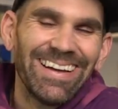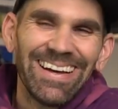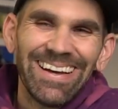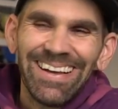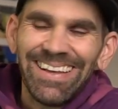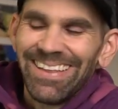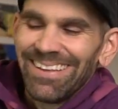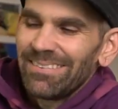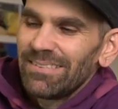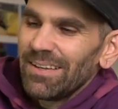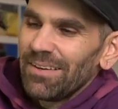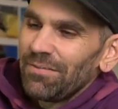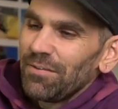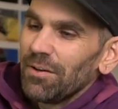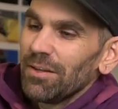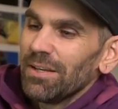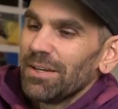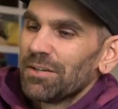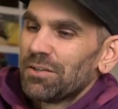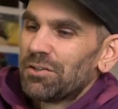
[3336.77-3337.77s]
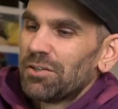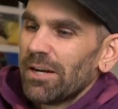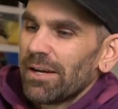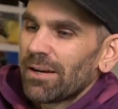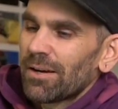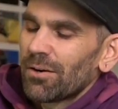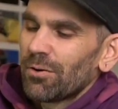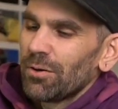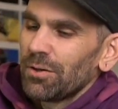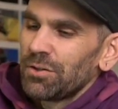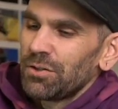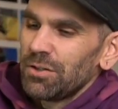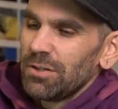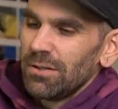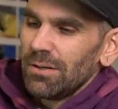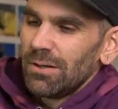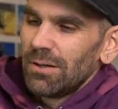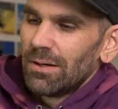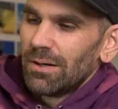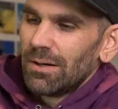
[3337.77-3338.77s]
That's definitely a Jake question.
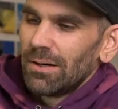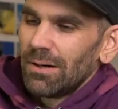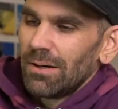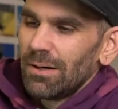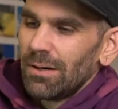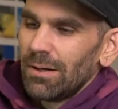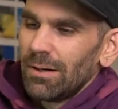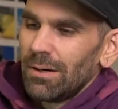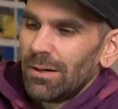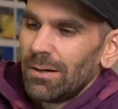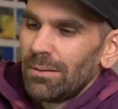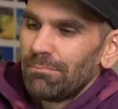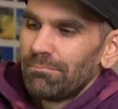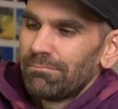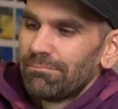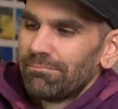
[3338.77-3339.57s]
Nope.